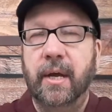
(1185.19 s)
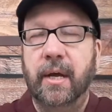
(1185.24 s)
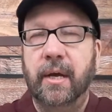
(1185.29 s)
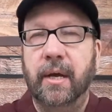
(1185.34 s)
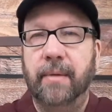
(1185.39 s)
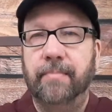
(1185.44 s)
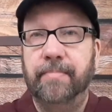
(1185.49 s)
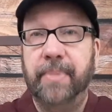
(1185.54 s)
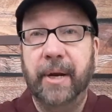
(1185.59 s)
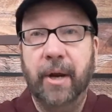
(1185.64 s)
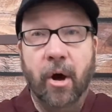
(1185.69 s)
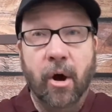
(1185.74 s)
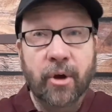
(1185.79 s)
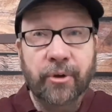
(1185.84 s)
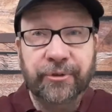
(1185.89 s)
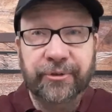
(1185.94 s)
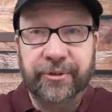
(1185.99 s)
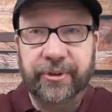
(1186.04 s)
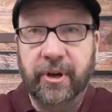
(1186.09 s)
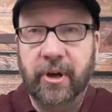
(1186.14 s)
But
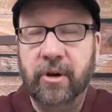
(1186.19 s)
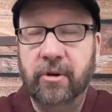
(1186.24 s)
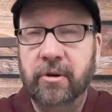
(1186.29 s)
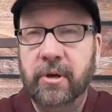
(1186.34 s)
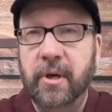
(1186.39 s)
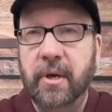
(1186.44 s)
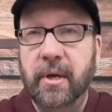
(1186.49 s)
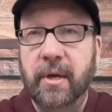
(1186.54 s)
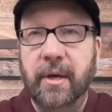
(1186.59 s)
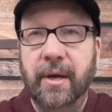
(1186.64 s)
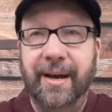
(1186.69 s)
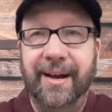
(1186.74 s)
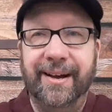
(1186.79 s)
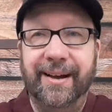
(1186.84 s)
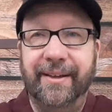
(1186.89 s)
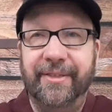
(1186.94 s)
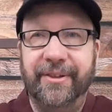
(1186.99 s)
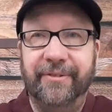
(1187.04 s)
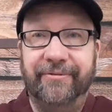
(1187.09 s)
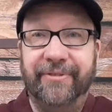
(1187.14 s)
also,
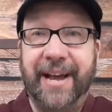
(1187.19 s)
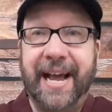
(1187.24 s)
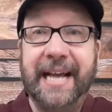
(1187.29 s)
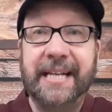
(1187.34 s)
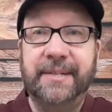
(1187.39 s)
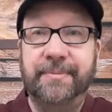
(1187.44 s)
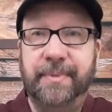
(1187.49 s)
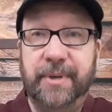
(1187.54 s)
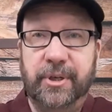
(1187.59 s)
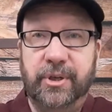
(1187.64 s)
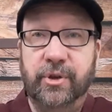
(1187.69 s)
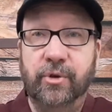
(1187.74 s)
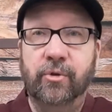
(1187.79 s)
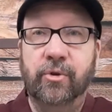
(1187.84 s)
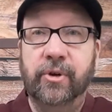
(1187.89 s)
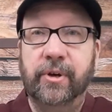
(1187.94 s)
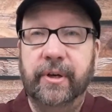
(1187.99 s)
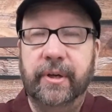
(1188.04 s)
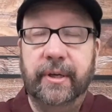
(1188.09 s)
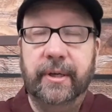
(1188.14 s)
the vast
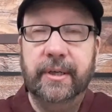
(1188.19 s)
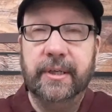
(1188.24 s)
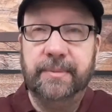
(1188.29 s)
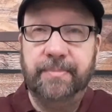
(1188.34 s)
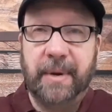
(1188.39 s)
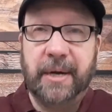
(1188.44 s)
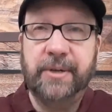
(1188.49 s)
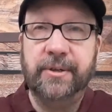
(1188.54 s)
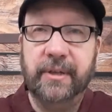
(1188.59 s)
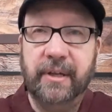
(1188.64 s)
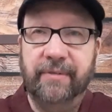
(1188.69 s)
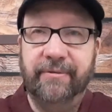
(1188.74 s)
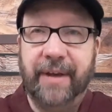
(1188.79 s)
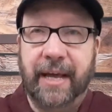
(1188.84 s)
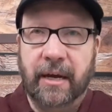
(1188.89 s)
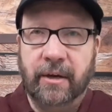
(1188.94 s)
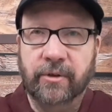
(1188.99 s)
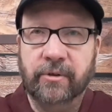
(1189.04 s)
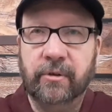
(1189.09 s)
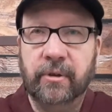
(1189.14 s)
majority, especially of
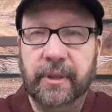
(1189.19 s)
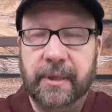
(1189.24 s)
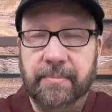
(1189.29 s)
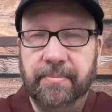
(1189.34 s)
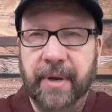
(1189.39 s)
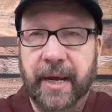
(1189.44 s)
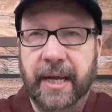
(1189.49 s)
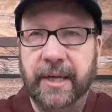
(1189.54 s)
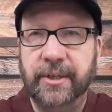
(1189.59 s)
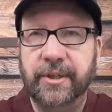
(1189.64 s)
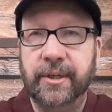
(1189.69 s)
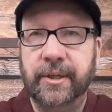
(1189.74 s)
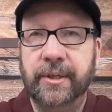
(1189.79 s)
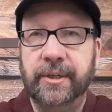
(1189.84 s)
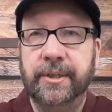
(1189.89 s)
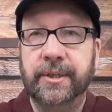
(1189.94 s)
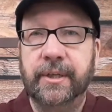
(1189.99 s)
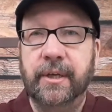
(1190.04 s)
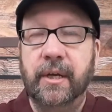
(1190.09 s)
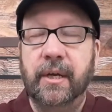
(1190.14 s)
elderly
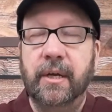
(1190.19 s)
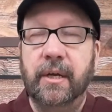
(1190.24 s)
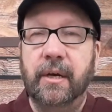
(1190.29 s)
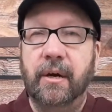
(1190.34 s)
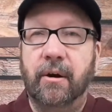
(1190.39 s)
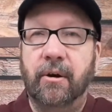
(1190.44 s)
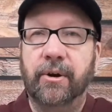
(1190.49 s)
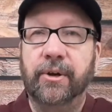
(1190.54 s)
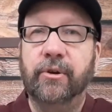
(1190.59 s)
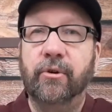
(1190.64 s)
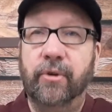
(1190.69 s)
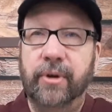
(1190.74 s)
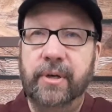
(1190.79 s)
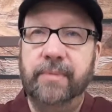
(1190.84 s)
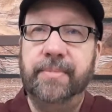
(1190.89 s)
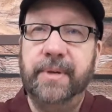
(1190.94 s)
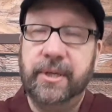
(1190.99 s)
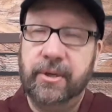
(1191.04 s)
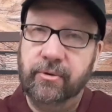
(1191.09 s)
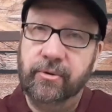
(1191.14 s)
patients, are going to
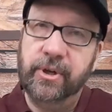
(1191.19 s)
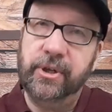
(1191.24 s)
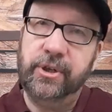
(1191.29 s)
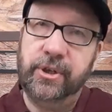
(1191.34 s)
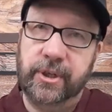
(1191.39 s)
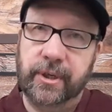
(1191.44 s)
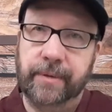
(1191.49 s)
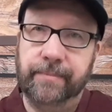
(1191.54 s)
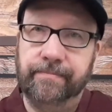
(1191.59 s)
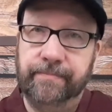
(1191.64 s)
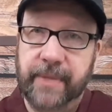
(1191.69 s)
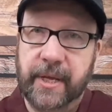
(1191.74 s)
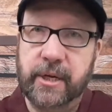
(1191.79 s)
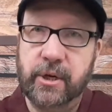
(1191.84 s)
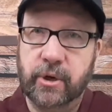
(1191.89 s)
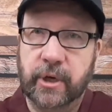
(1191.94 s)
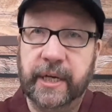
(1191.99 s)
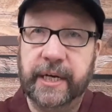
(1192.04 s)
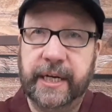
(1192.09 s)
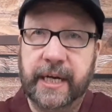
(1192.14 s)
be Christian that
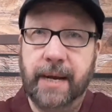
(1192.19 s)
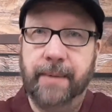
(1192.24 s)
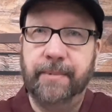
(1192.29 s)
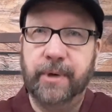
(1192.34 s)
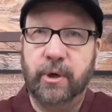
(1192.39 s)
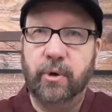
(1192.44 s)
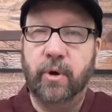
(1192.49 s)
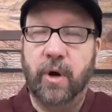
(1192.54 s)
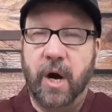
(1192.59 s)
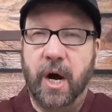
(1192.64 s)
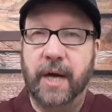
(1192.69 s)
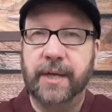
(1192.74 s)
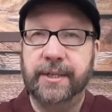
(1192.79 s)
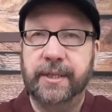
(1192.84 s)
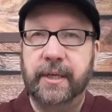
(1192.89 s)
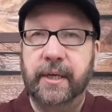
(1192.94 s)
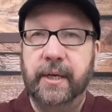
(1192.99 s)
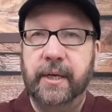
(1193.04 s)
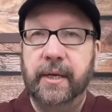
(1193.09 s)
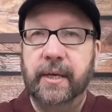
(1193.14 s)
you're going to come
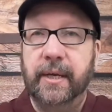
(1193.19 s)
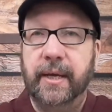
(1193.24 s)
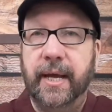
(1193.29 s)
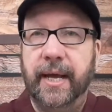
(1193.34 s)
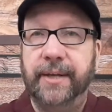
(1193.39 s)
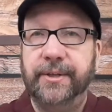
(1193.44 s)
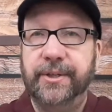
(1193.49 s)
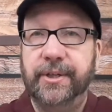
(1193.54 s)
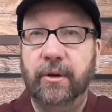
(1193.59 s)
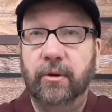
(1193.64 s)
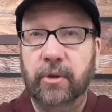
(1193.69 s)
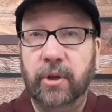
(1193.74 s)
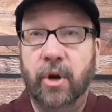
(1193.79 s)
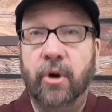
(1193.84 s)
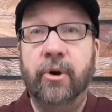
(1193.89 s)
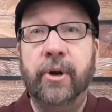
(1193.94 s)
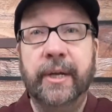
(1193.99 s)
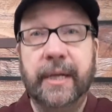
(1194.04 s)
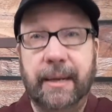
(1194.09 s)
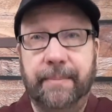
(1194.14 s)
across. And so
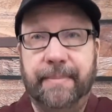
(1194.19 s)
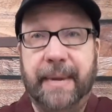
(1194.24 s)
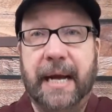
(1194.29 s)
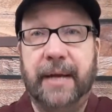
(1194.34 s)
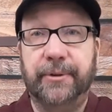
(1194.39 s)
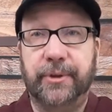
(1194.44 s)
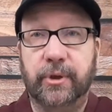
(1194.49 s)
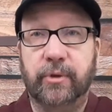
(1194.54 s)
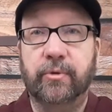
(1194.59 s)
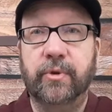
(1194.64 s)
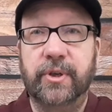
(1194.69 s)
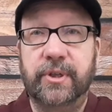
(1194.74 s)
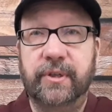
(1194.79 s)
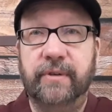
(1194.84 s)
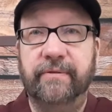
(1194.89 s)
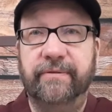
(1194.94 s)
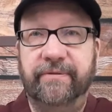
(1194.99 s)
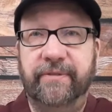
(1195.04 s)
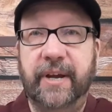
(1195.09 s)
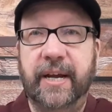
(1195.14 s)
learning about the
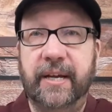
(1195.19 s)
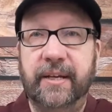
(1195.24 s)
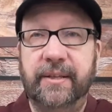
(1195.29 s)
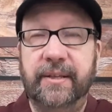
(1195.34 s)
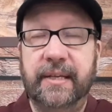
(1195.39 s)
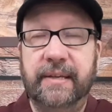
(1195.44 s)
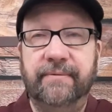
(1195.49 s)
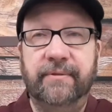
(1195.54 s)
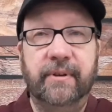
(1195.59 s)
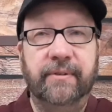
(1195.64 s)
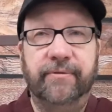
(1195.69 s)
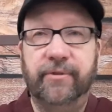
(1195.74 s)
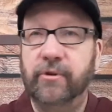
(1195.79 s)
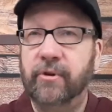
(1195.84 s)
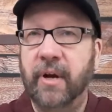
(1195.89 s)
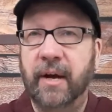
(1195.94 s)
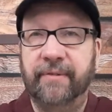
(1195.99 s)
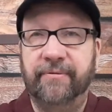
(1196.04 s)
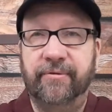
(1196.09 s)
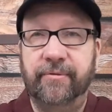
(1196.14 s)
Christian faith, even if you're
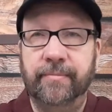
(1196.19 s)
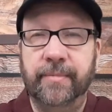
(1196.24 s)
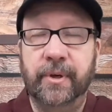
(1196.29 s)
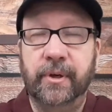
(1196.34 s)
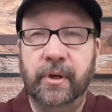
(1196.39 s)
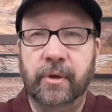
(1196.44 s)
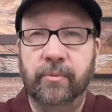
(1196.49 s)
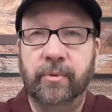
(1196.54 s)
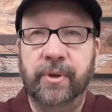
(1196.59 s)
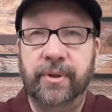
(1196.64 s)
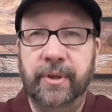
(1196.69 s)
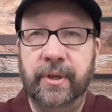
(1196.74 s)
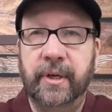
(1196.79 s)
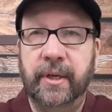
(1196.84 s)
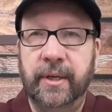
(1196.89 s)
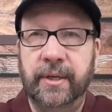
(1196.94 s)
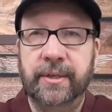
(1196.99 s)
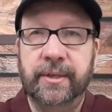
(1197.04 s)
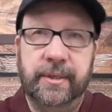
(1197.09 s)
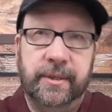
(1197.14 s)
not familiar with it,
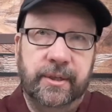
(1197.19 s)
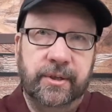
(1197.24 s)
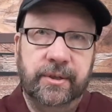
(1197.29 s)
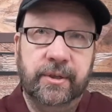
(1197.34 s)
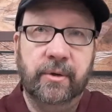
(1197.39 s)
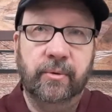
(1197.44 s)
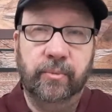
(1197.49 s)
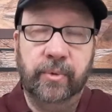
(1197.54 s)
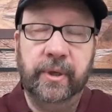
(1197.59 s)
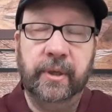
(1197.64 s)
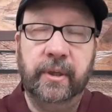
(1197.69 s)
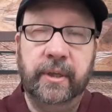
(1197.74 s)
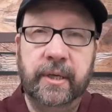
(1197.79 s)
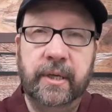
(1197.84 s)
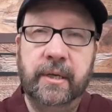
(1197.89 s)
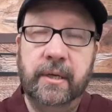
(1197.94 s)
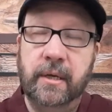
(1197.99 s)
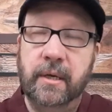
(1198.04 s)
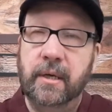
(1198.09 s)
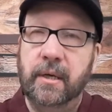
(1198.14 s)
is just a
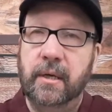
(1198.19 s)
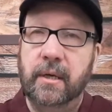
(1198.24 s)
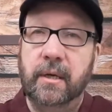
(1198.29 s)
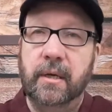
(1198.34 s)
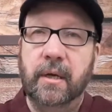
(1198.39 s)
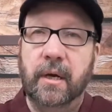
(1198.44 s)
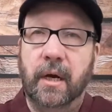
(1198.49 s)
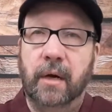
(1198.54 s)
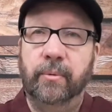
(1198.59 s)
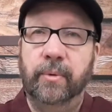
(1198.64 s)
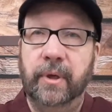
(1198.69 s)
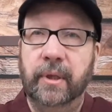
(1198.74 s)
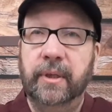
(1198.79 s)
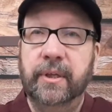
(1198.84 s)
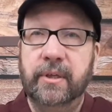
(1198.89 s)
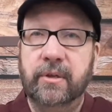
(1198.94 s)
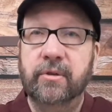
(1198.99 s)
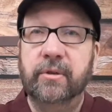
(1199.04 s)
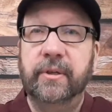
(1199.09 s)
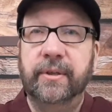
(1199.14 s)
really
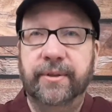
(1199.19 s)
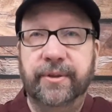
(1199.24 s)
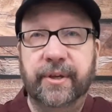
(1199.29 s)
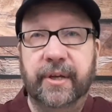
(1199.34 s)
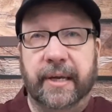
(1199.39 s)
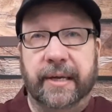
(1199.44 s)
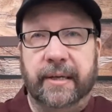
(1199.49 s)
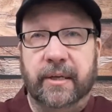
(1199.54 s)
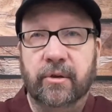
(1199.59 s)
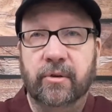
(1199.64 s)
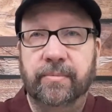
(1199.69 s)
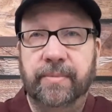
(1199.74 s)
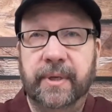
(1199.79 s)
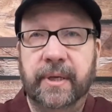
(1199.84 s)
good thing. You'll